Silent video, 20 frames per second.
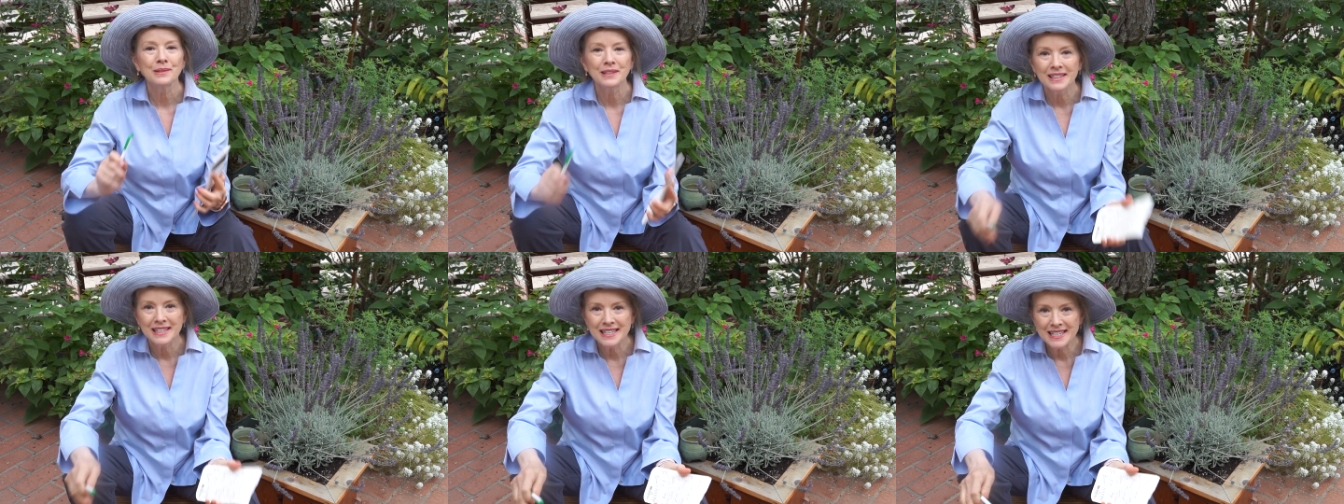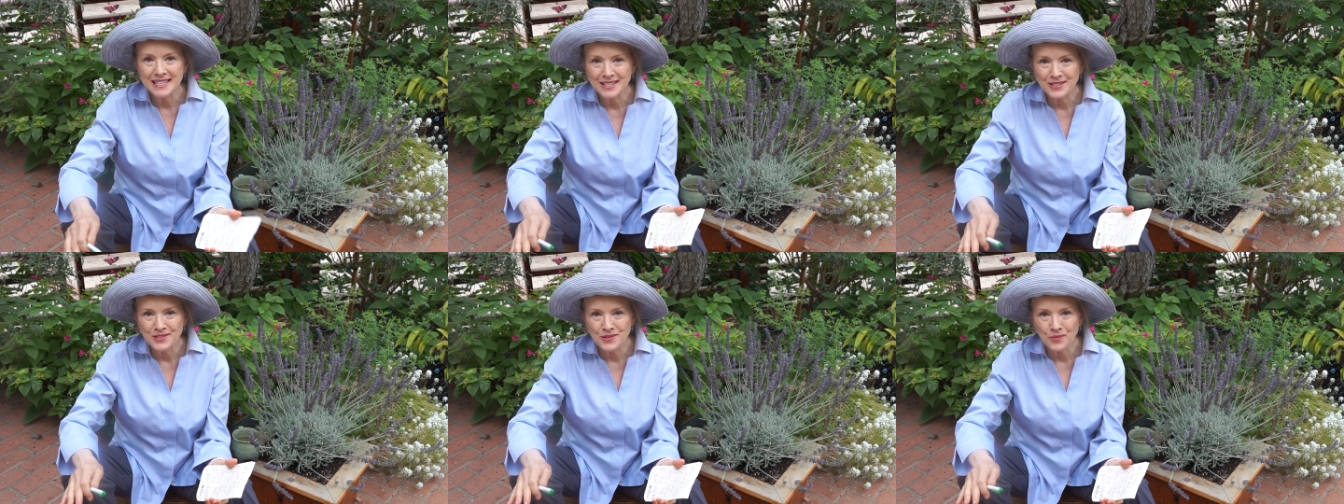
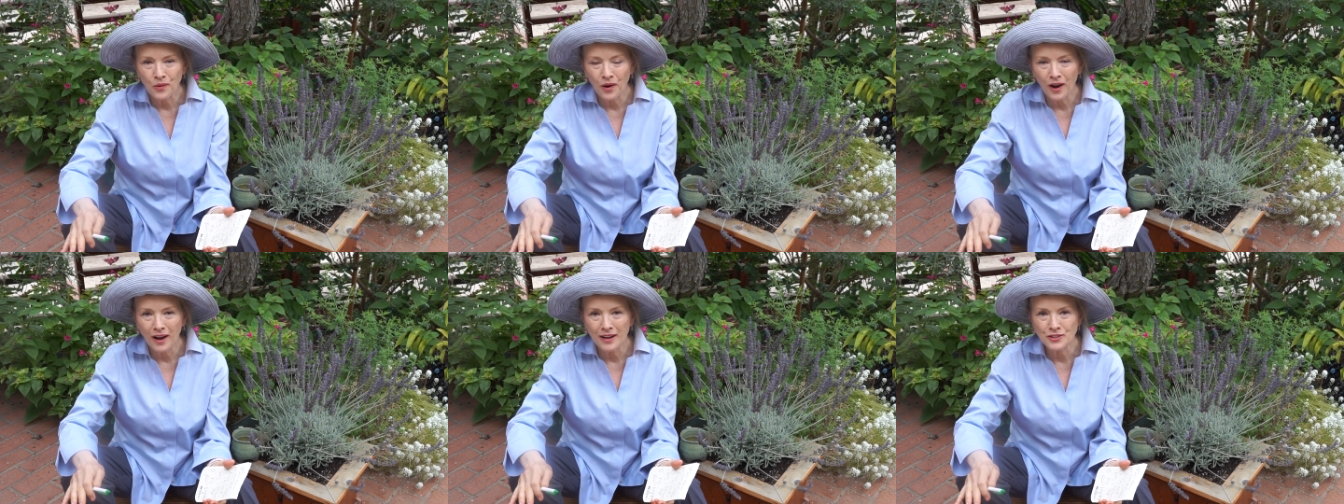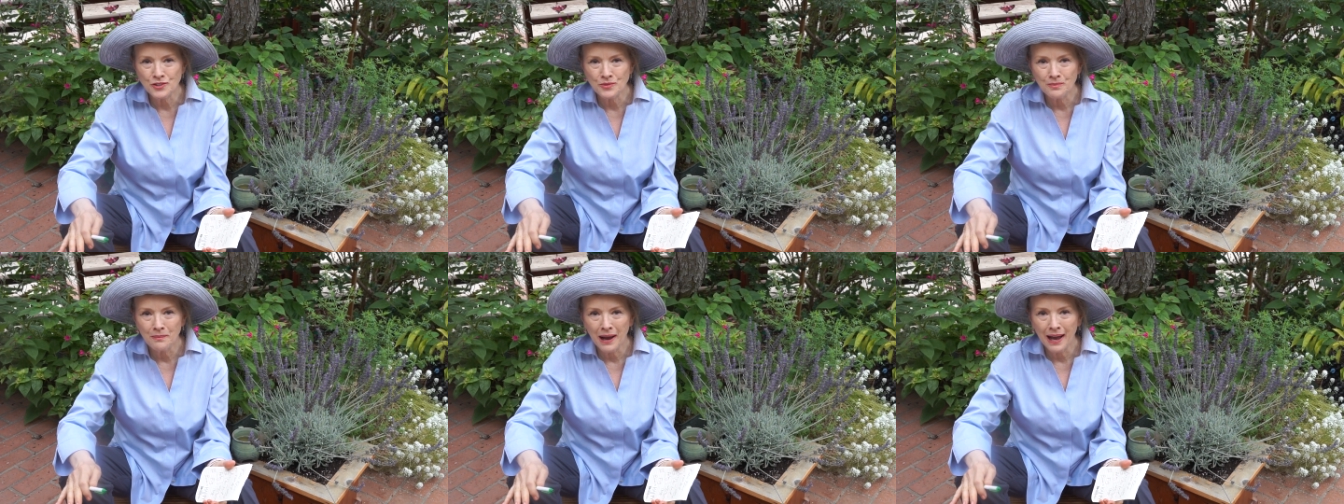please
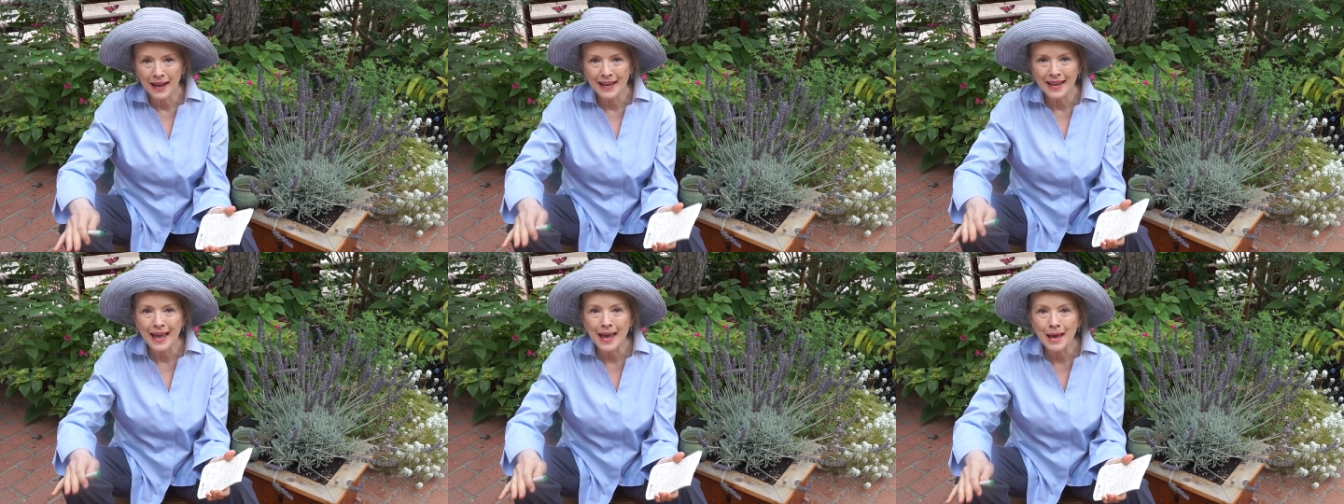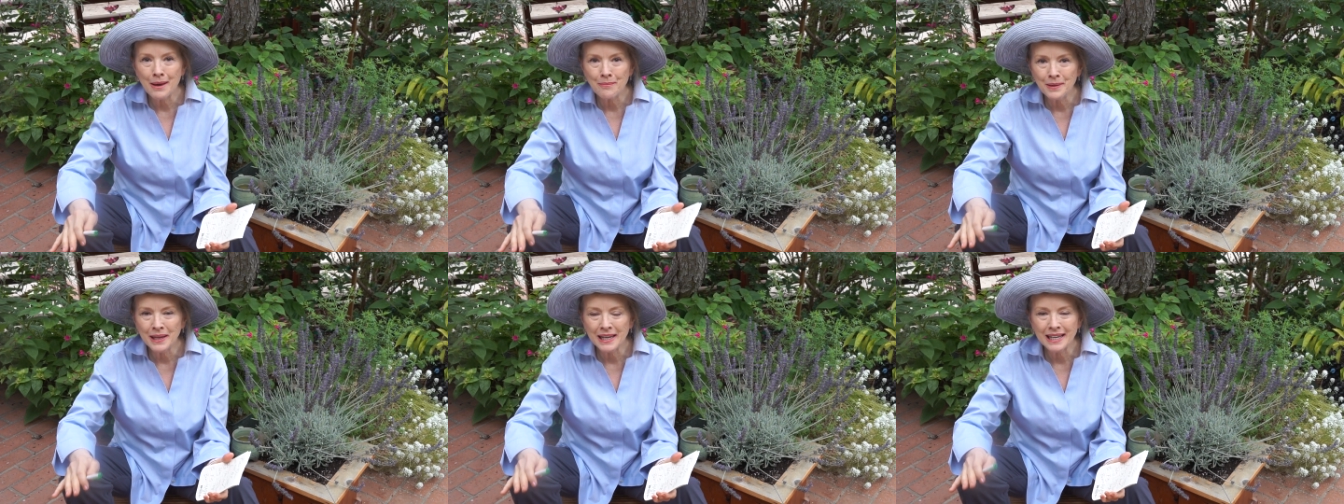watch my
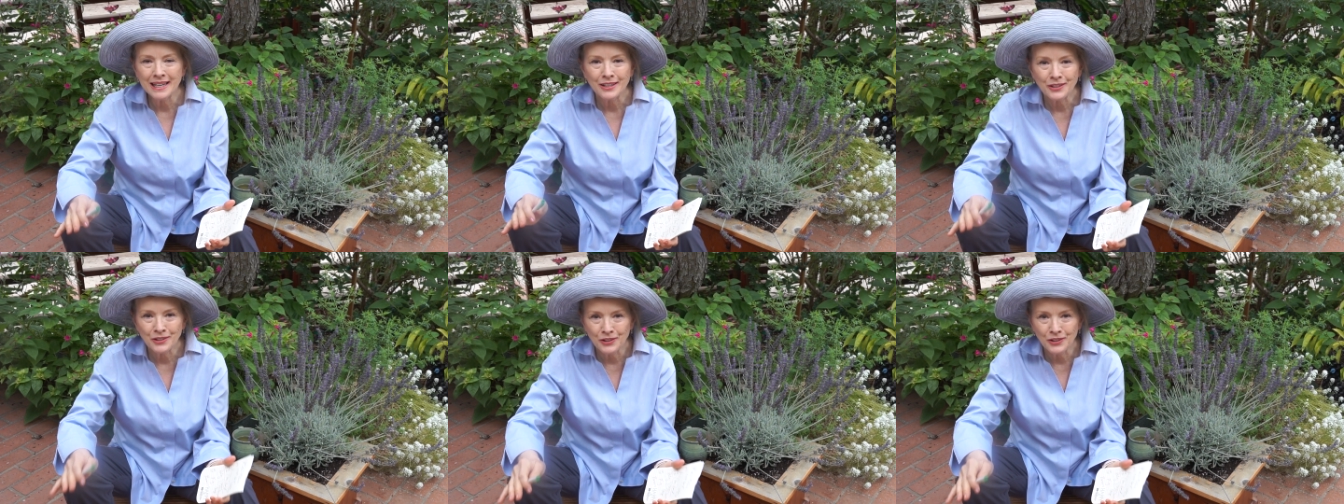epic